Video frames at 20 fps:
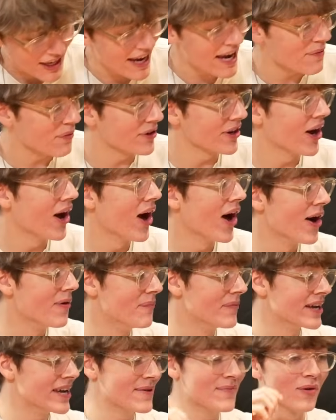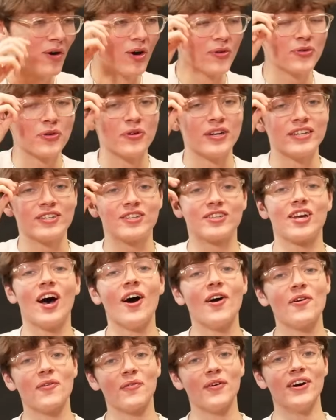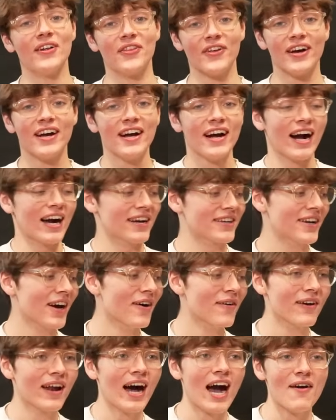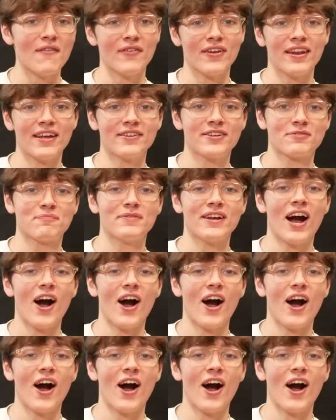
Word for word: It would hurt me more. Dude, It's so good. I'd go live and it'd just be